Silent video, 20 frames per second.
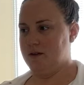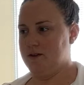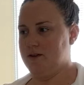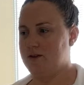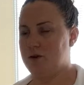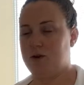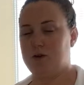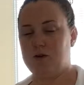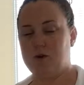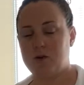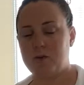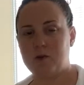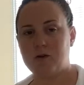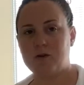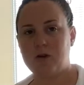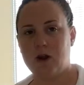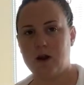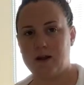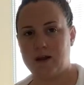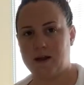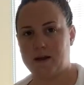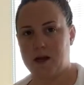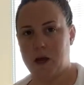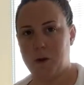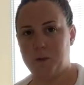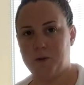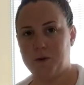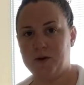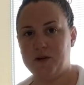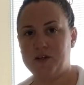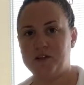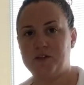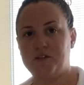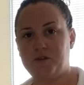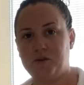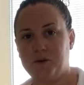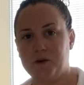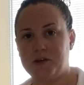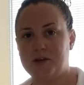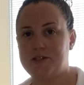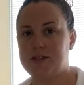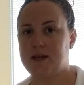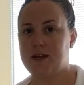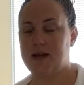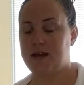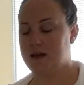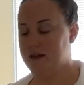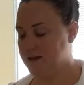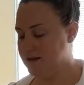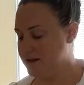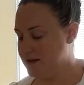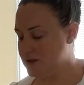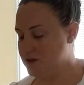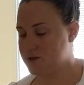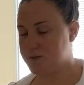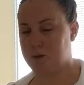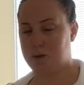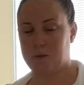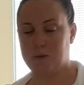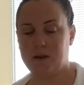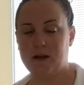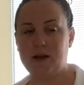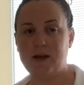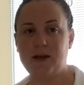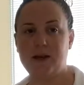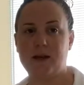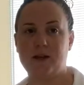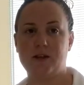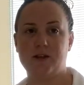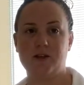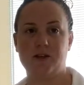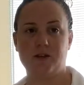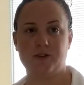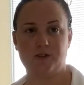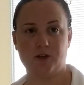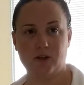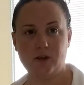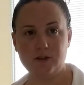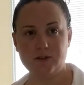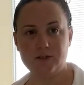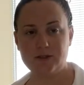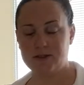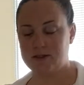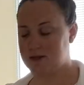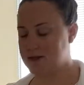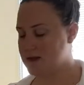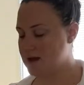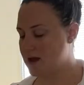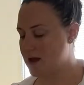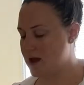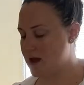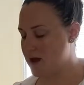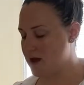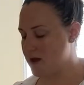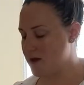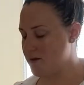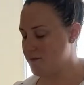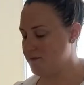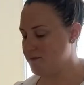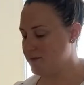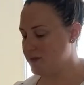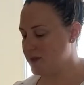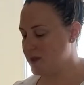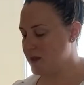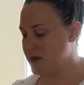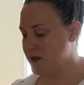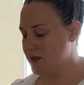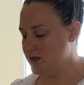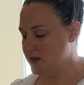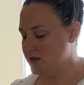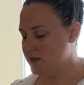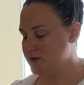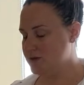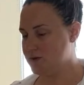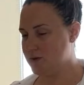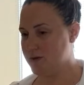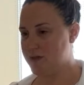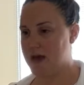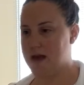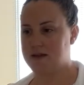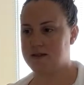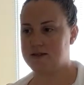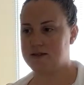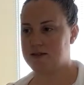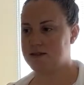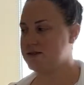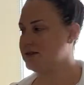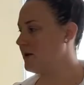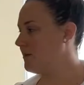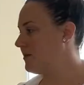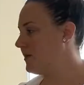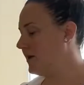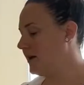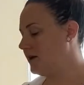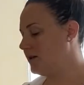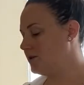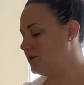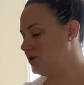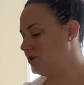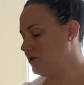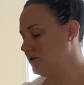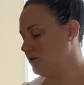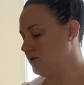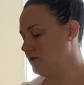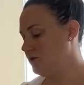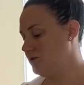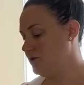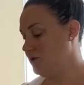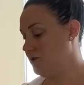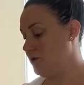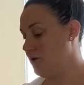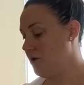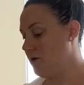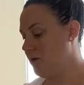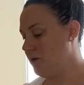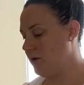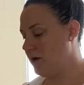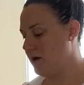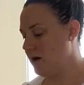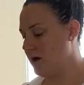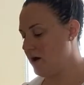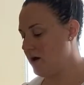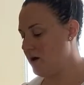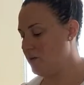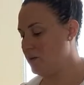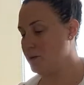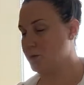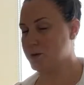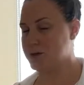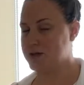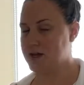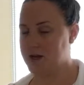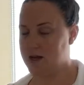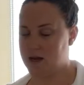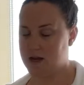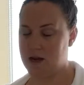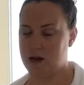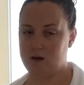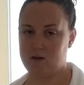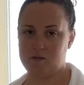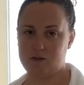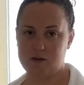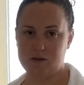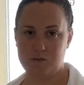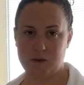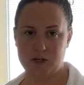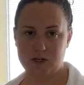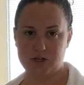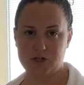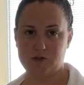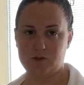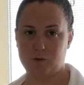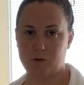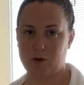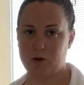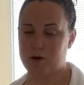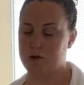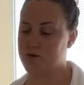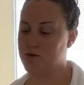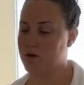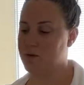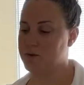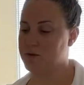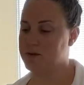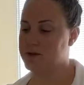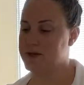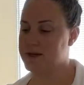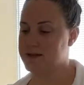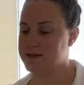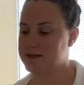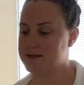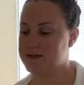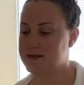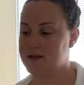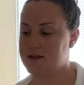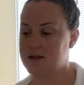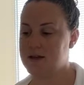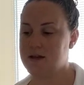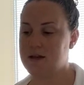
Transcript: So our normal cardiac output is 4 to 8 liters per minute in an adult. So that's something to know when we're taking care of these patients, what our normal is.